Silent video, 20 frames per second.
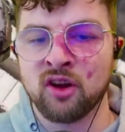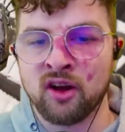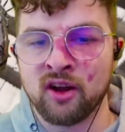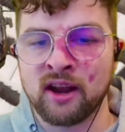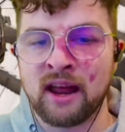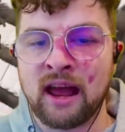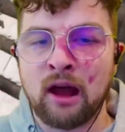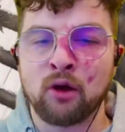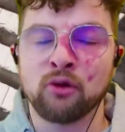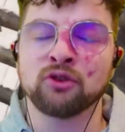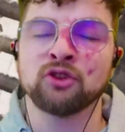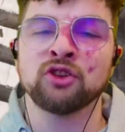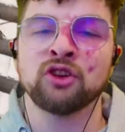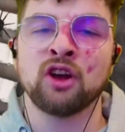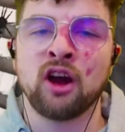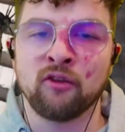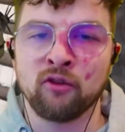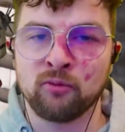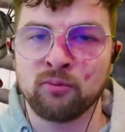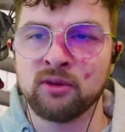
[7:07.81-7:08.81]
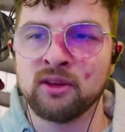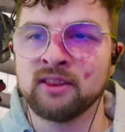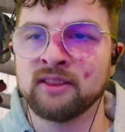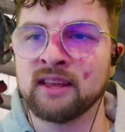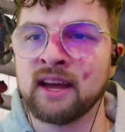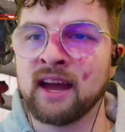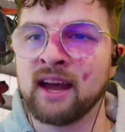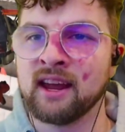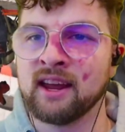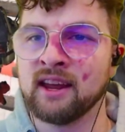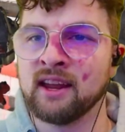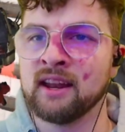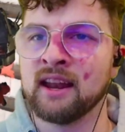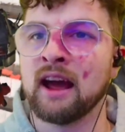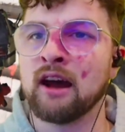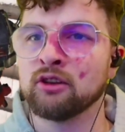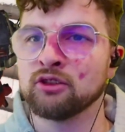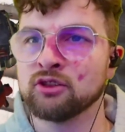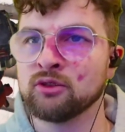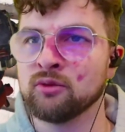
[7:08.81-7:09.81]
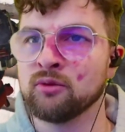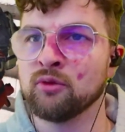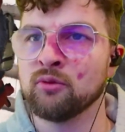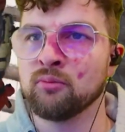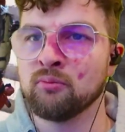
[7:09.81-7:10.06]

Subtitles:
on how to not repeat that and how to